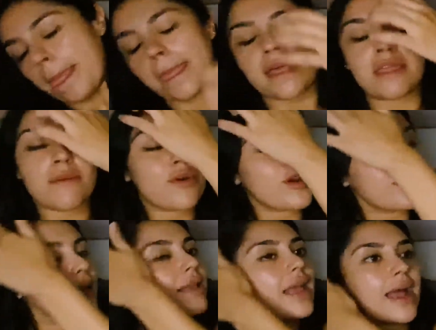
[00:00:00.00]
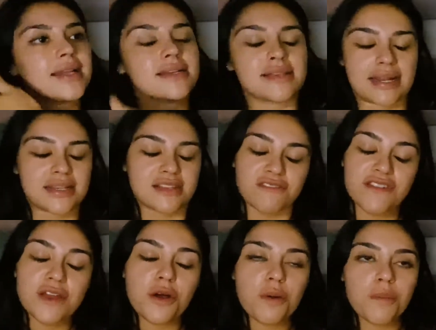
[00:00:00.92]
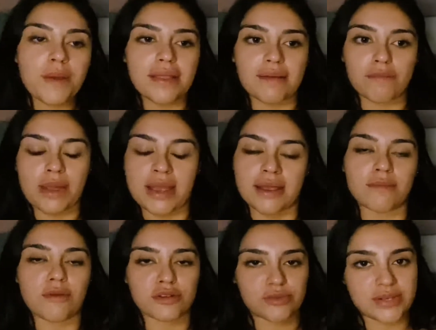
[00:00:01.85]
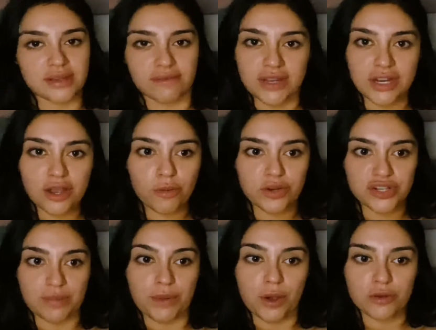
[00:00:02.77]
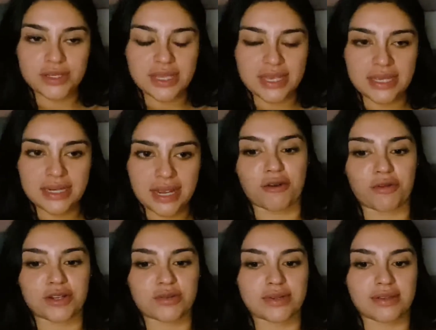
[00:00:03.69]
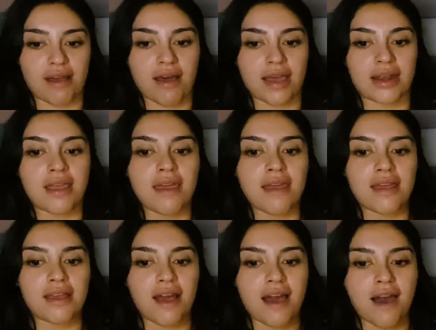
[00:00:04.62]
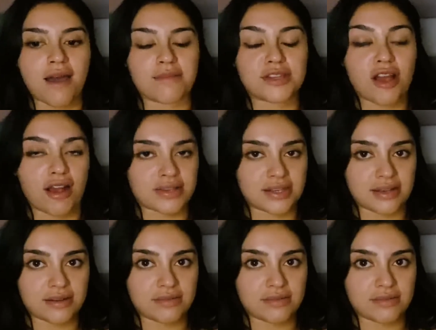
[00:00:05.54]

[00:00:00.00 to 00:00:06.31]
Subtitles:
in the morning, yeah, I decided to film my most recent video, which I posted, which was on toxic